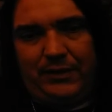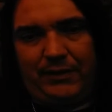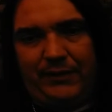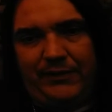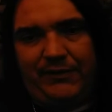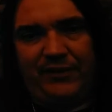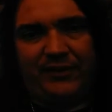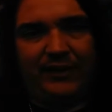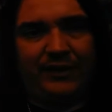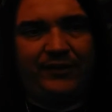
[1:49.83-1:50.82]
all right, there
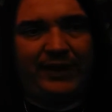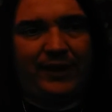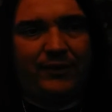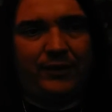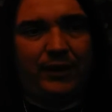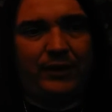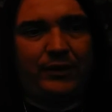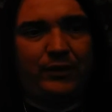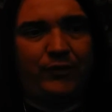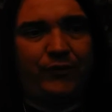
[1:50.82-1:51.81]
isn't any sound.
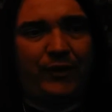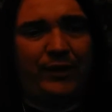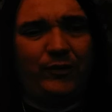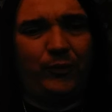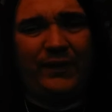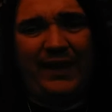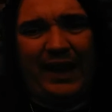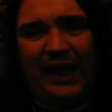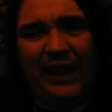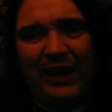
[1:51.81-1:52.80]
Friends, what the
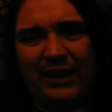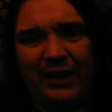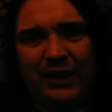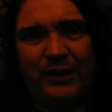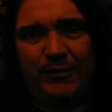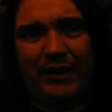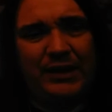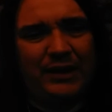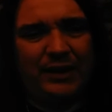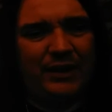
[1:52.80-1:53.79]
hell?
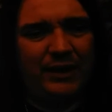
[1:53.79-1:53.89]
Anybody?